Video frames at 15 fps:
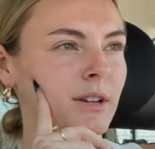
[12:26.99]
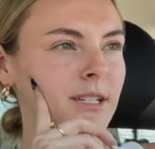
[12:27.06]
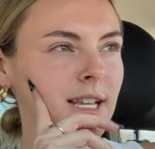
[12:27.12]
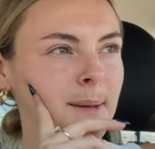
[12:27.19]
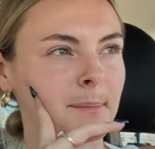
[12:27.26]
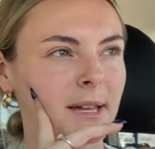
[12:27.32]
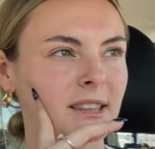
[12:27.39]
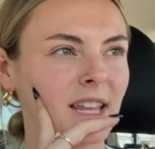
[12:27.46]
cause I
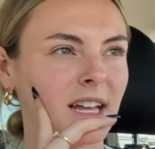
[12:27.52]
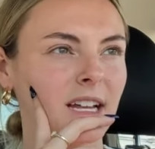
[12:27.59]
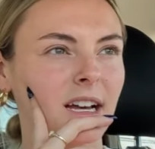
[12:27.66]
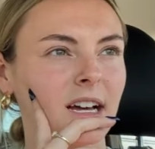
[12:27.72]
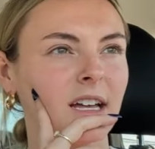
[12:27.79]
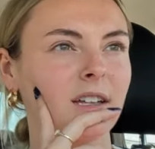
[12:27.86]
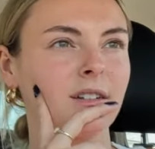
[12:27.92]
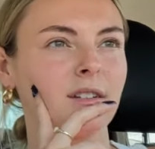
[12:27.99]
made that
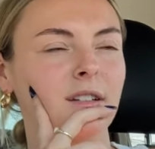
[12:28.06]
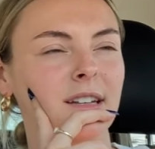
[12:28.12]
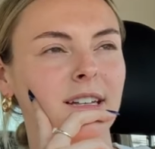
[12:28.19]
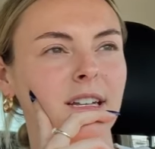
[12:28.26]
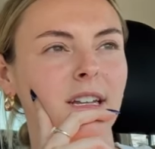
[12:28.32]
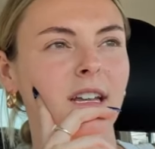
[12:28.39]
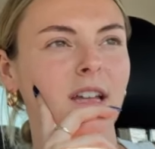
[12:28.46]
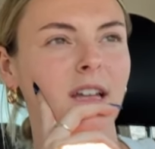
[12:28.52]

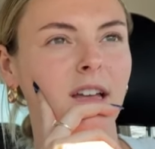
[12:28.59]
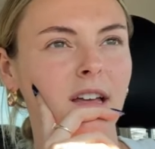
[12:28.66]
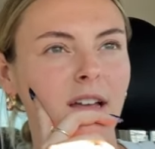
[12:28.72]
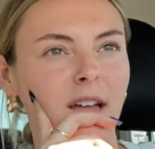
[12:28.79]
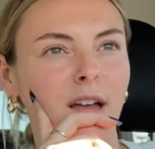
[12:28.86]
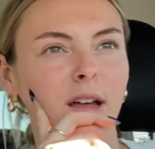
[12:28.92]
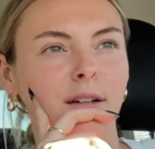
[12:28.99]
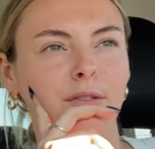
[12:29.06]

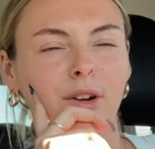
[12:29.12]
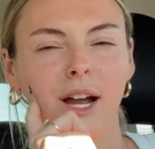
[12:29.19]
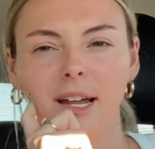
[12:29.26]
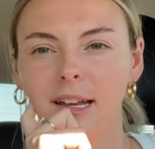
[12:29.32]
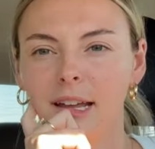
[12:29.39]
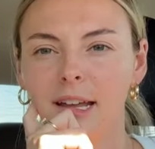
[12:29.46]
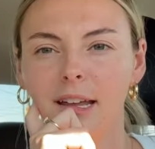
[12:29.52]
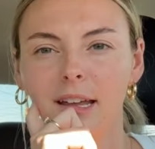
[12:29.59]
on
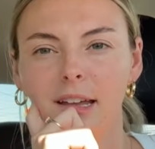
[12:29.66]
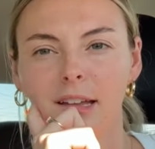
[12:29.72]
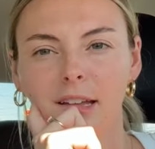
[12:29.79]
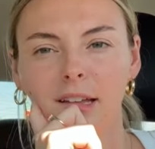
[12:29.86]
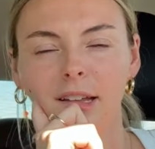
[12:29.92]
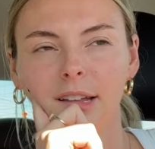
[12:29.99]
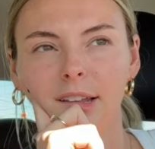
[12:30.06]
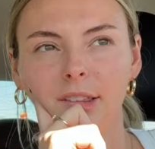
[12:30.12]
Friday,
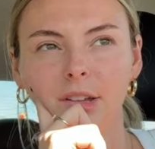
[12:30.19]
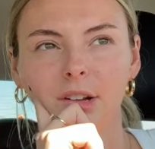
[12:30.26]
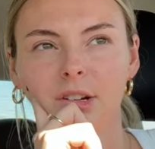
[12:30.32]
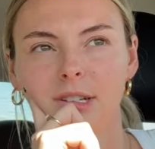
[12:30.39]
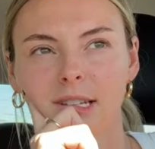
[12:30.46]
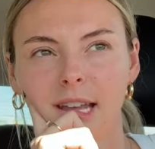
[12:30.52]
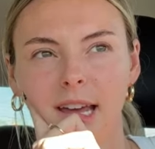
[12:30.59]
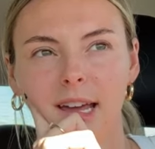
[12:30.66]

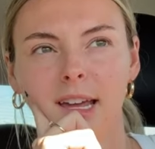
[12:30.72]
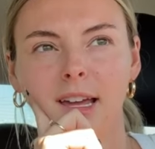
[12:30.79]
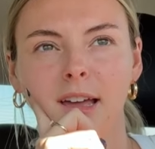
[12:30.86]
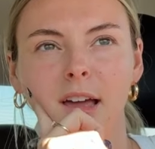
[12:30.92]
Thursday,